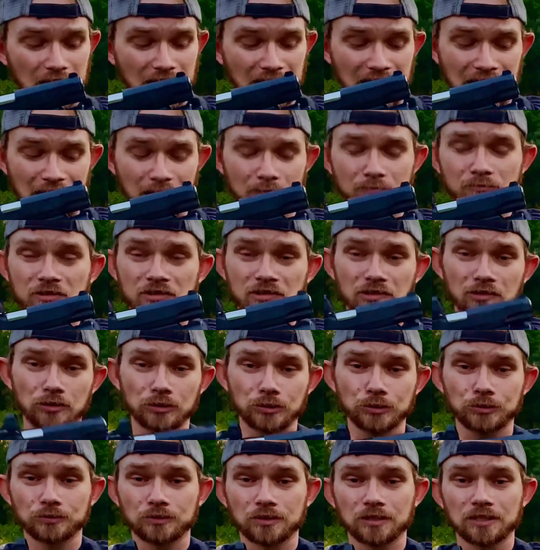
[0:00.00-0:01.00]

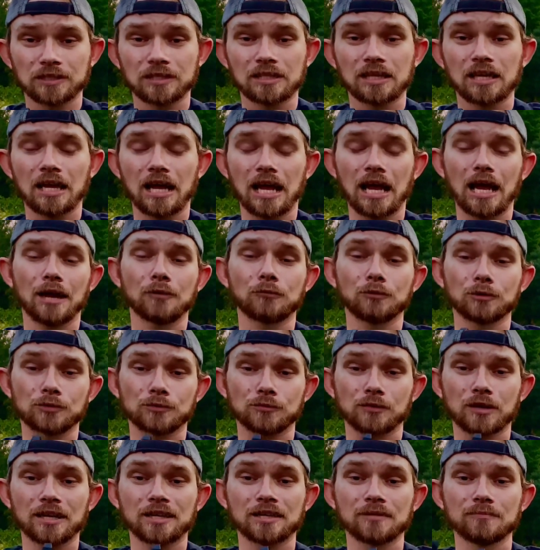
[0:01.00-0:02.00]
absolutely. I would
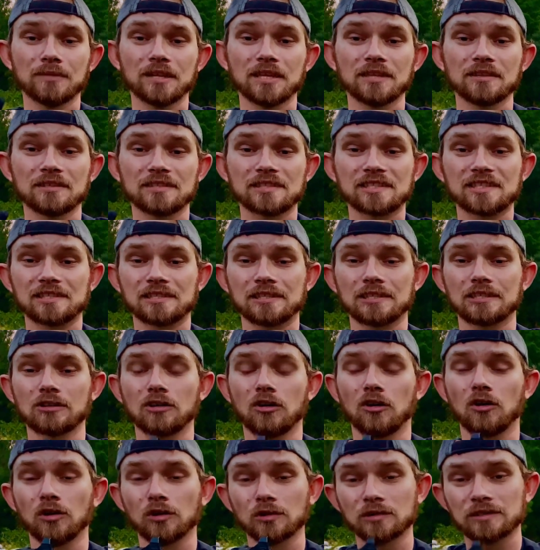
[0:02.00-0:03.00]
recommend this thing
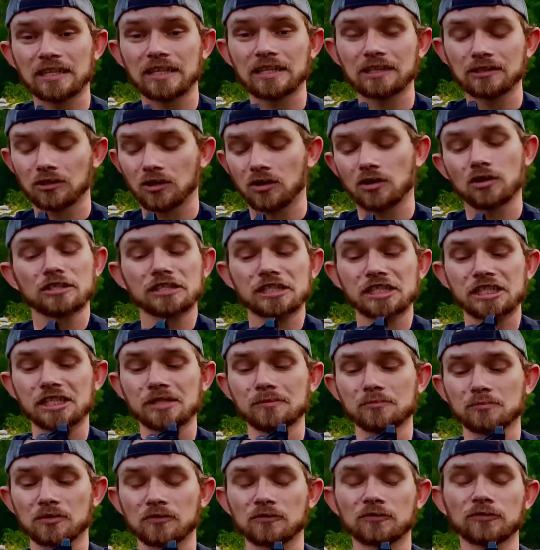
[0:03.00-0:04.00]
all day long. She
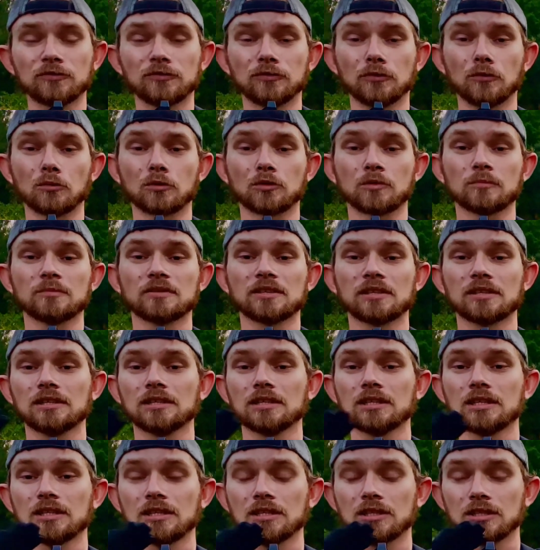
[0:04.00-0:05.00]
performed
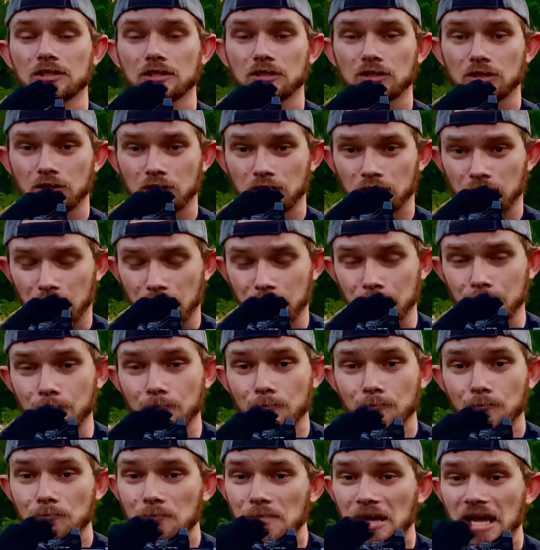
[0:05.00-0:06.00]

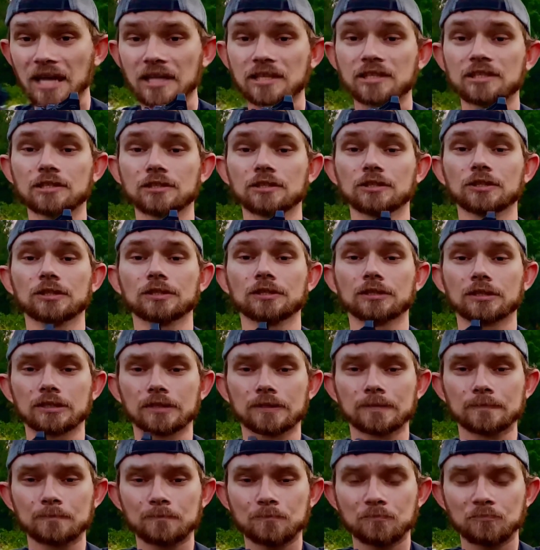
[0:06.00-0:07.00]

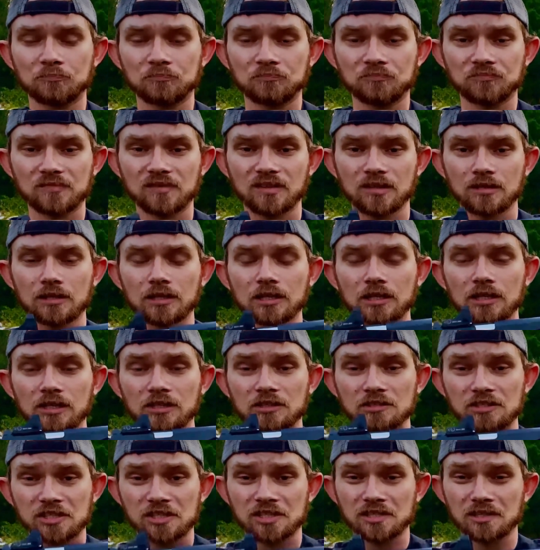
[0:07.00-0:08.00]
immaculately.
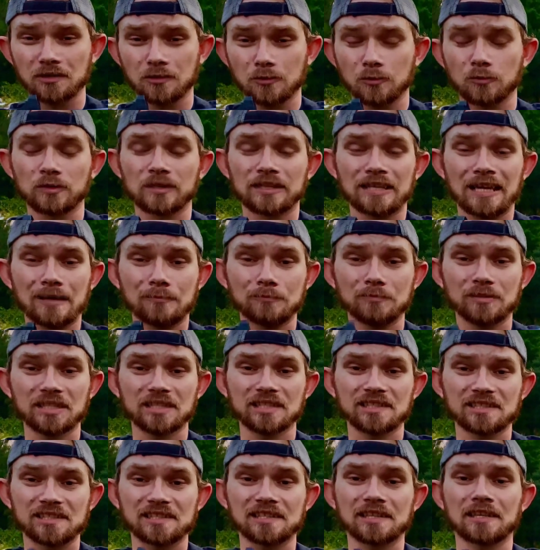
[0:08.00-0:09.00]
So, with that
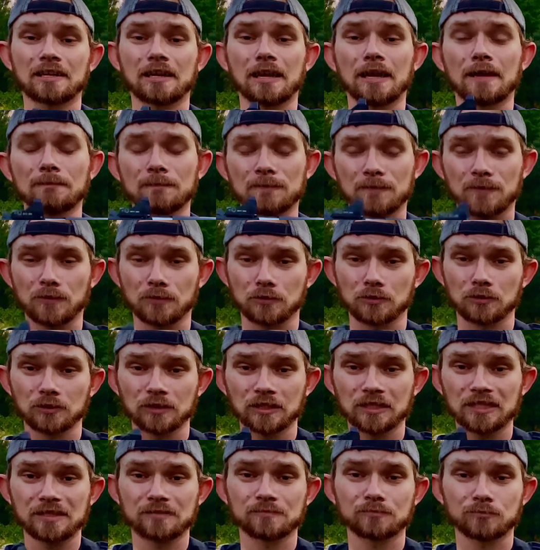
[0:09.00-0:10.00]
being said, I am
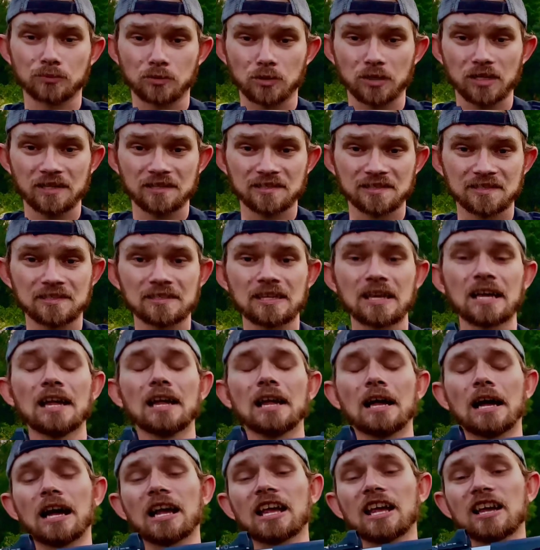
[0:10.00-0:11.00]
thoroughly impressed.
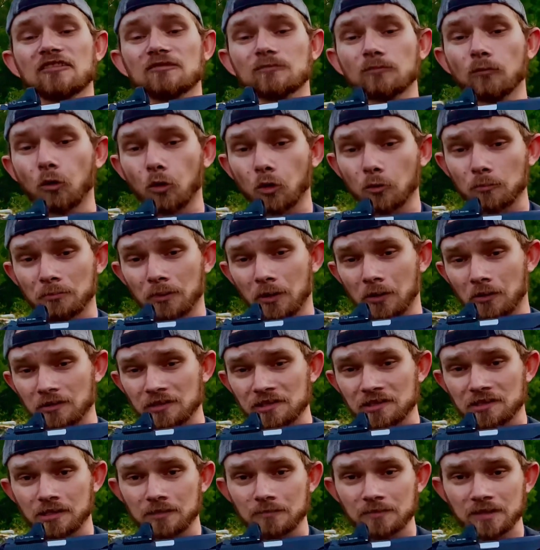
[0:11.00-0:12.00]
I have more
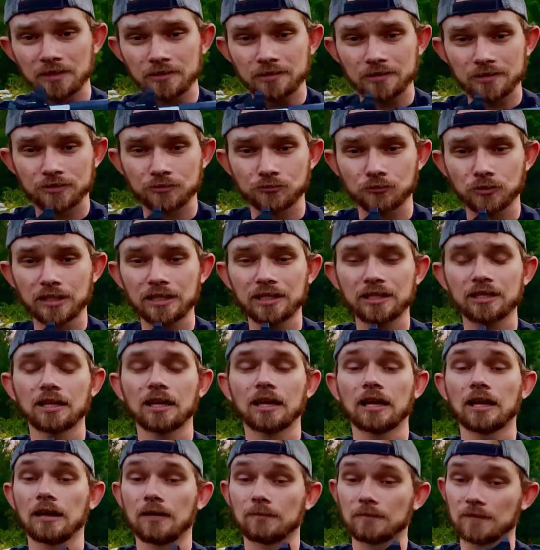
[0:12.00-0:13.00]
parts coming this week.
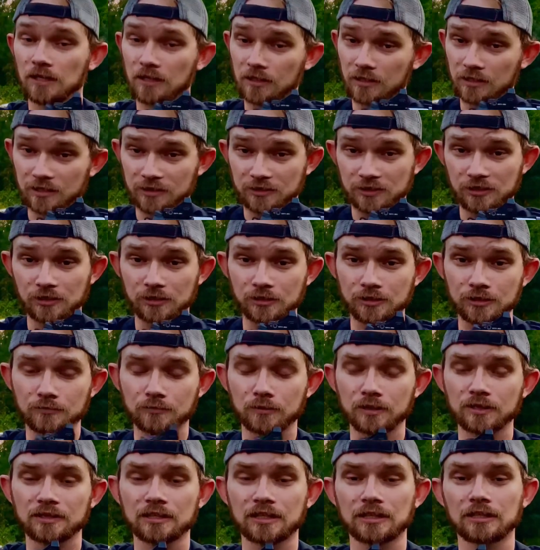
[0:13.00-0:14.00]
I'm not going to tell you
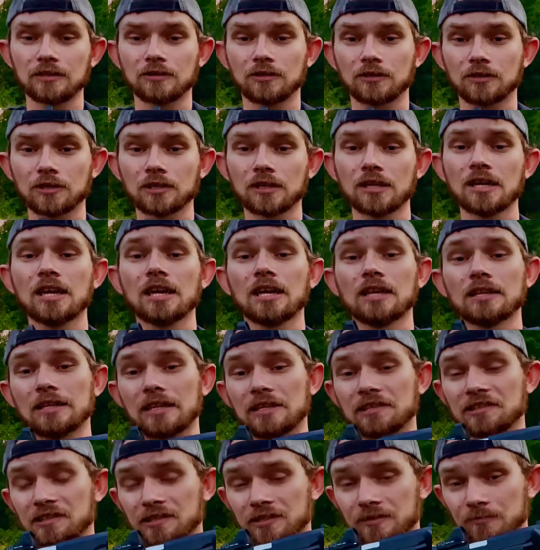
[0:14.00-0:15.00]
what they are.
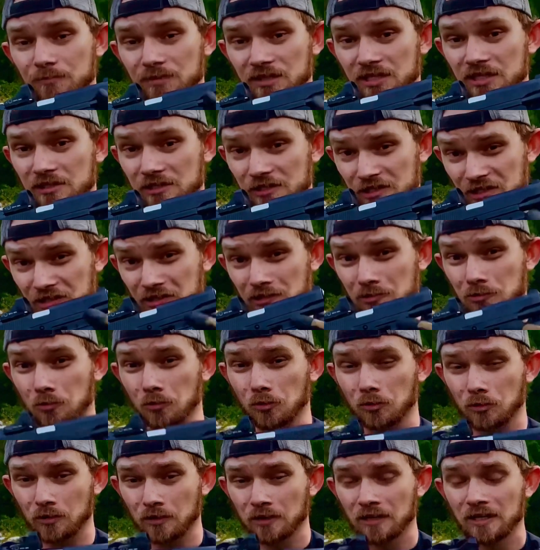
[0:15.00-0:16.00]
That's going to be in
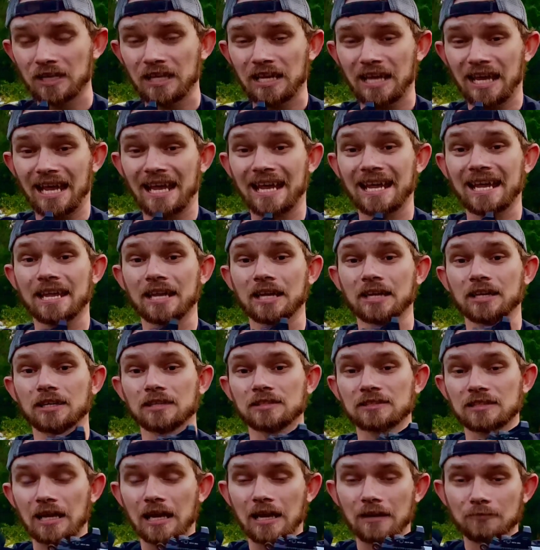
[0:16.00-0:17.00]
store,
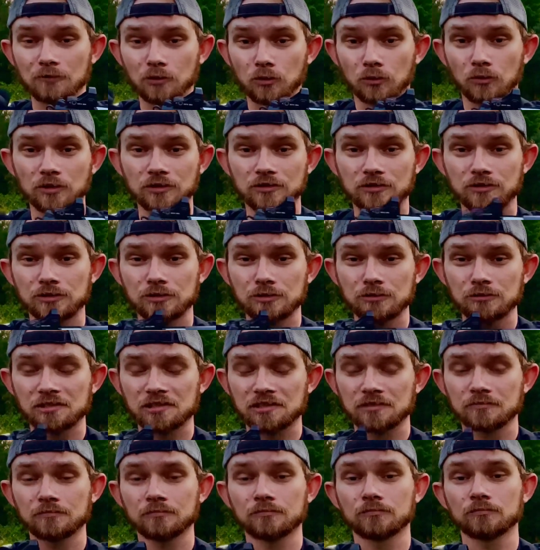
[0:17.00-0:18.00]
and I'm going to do
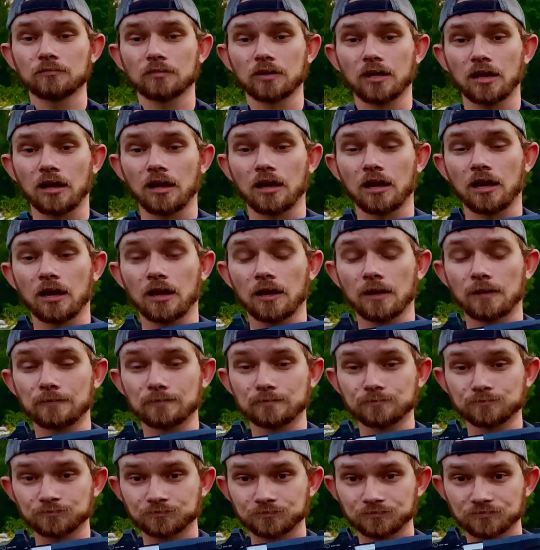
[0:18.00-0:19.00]
some
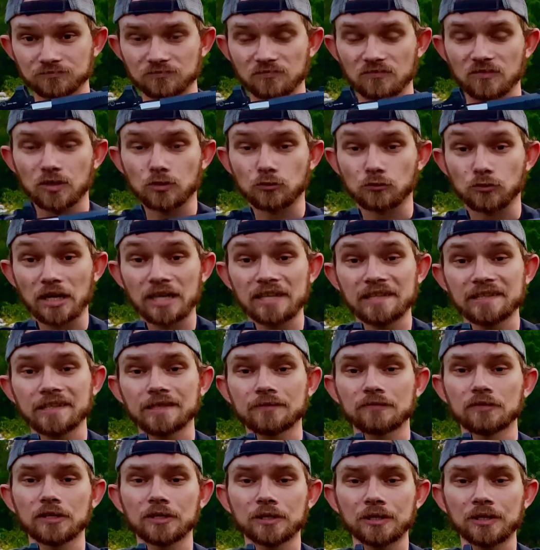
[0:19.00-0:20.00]

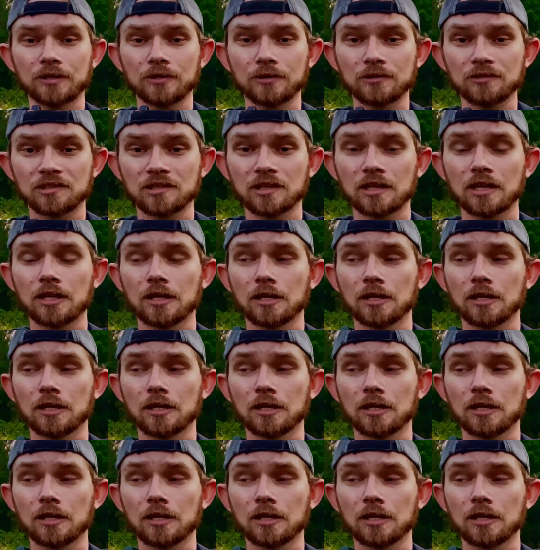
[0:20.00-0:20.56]
range videos